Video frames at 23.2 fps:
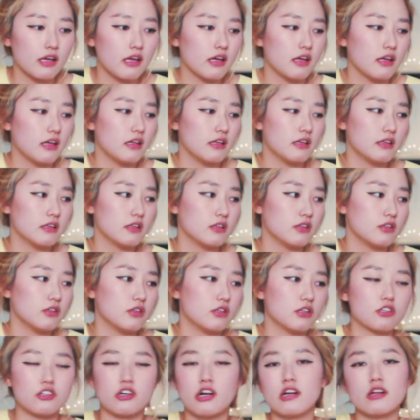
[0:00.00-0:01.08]
and
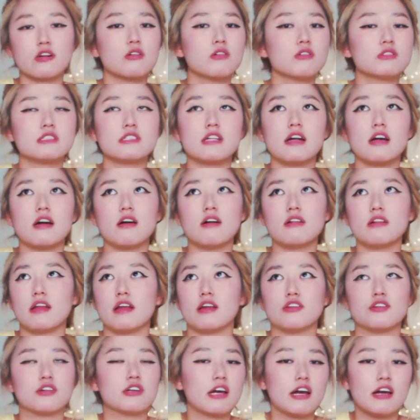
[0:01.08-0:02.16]
your credit goes down,
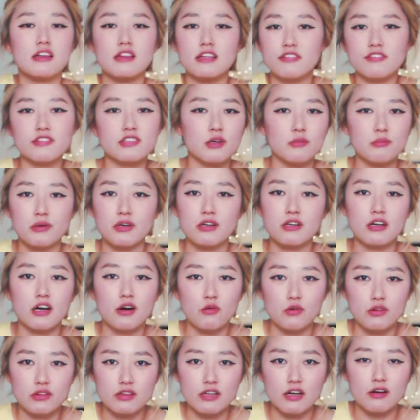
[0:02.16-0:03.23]
and you can't live in
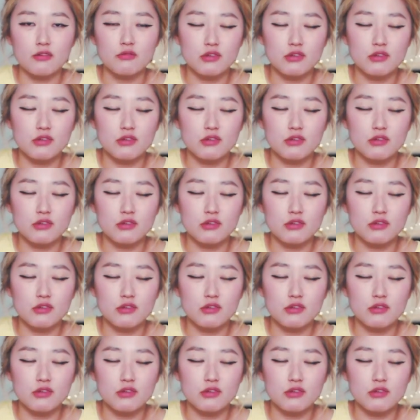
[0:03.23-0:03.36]
America